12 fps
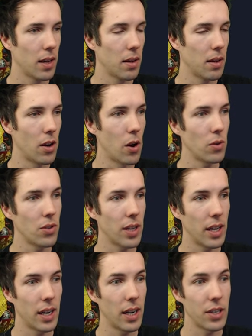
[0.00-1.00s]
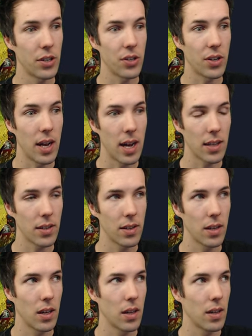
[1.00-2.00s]
Note, English is not
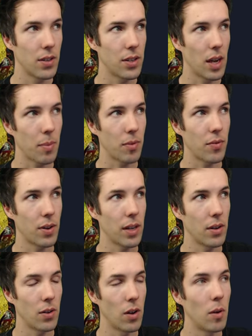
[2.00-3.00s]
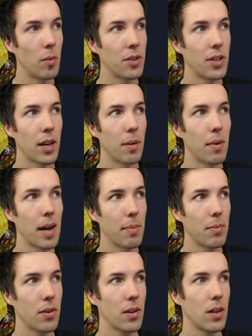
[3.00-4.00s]
top three on almost any
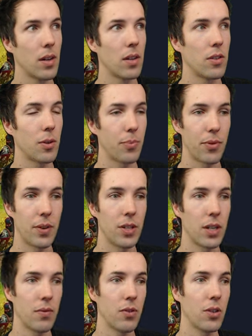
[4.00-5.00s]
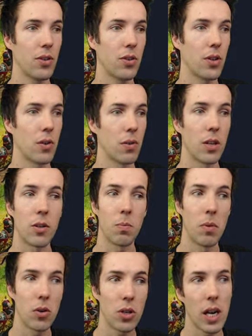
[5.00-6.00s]
map. Top three civs. So, it's
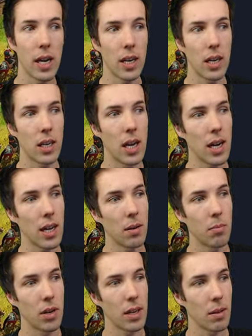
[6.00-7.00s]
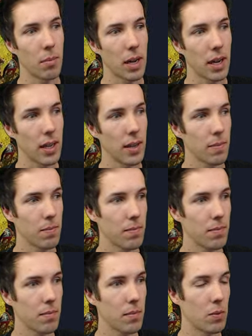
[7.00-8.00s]
most likely not going to break the bank.
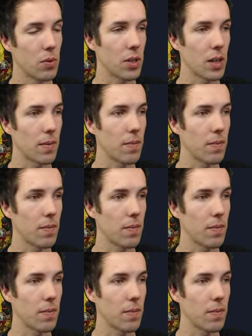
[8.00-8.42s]
We'll see.